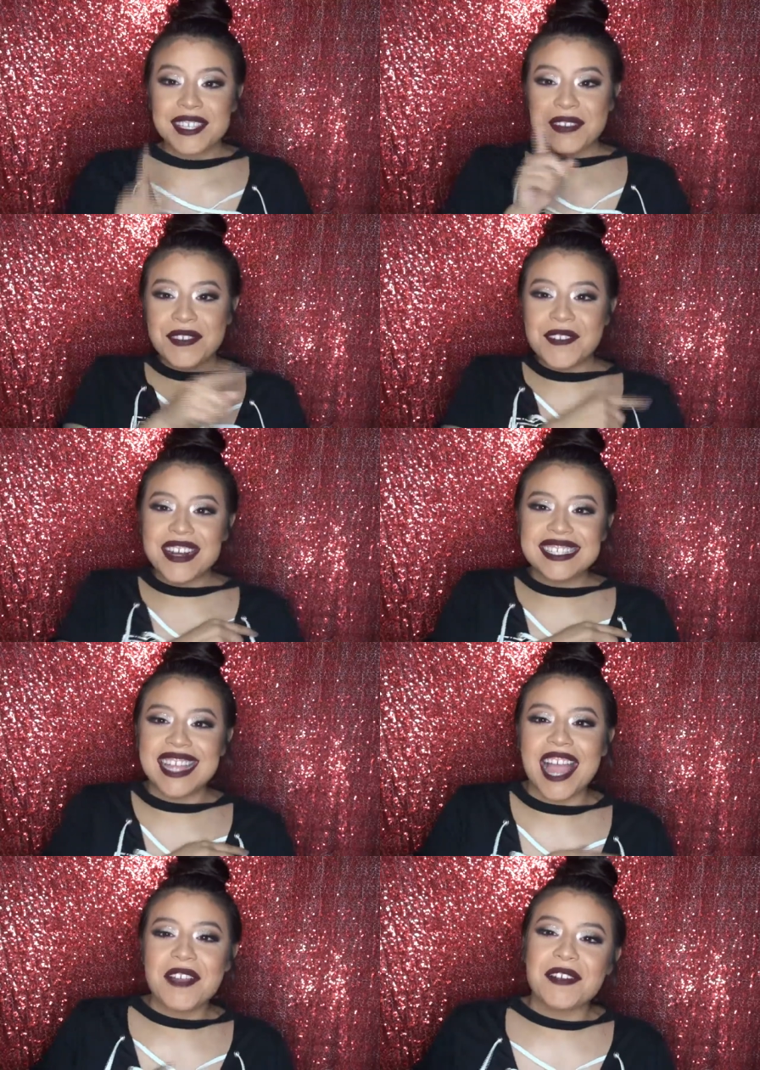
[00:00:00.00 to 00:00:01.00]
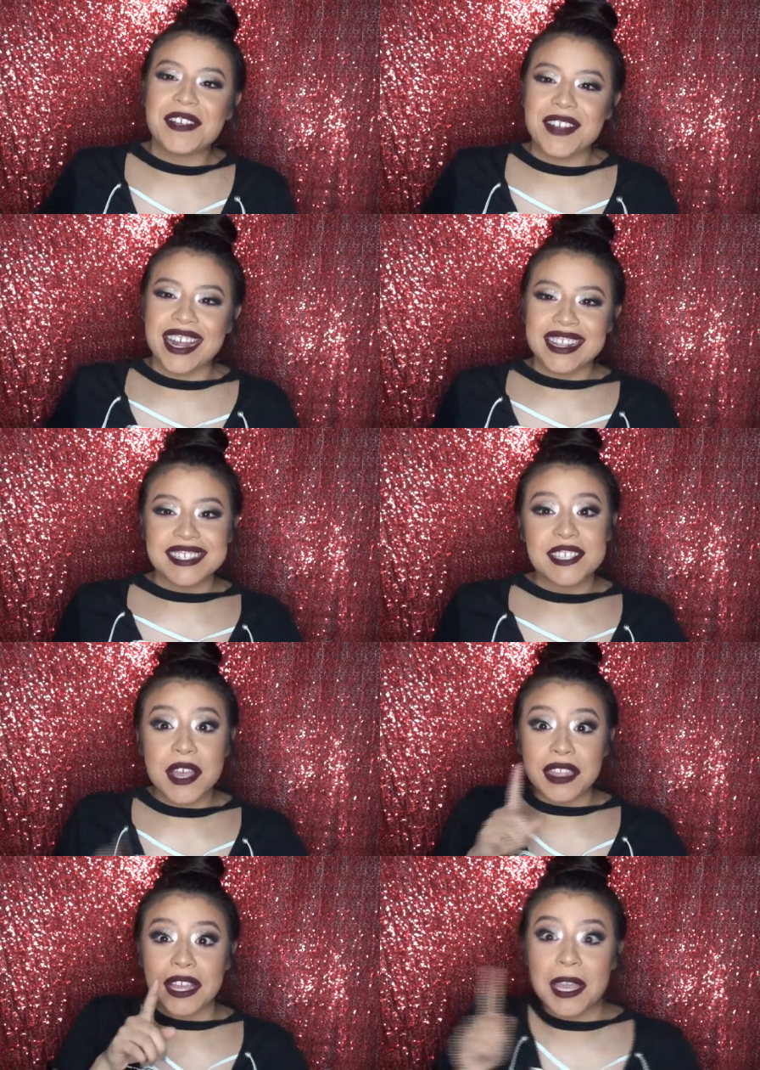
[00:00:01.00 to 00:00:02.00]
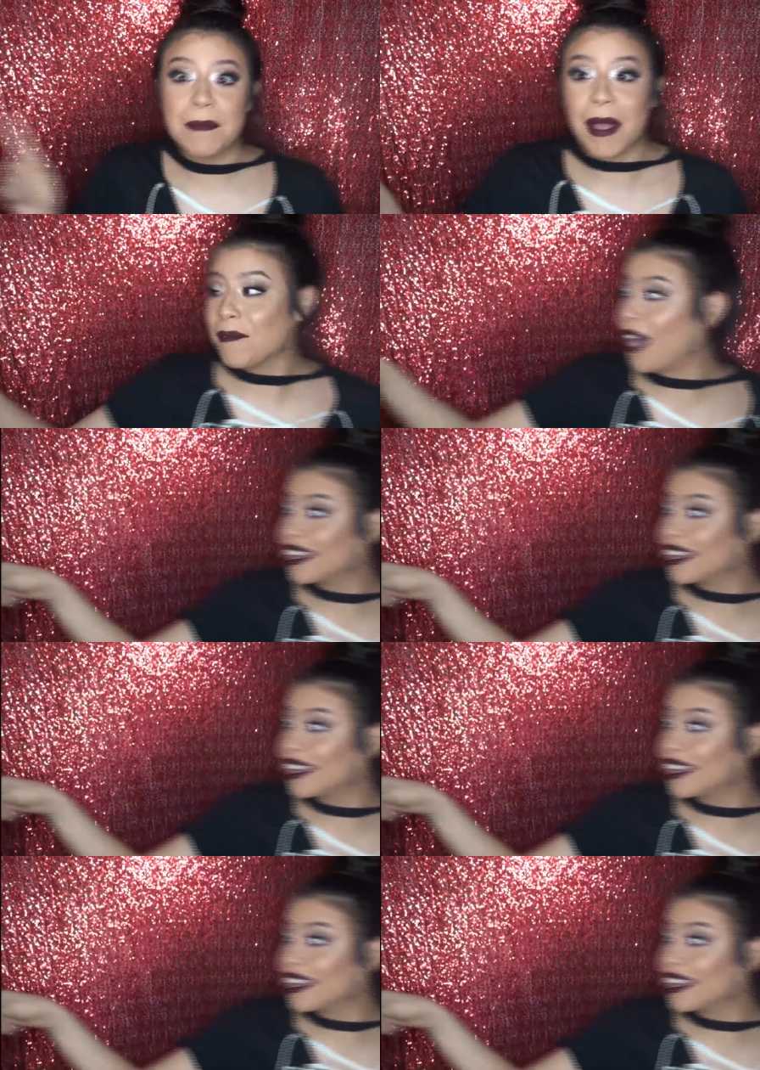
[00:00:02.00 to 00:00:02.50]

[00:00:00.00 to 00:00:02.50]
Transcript: So if you want to see how I recreated this look, then keep on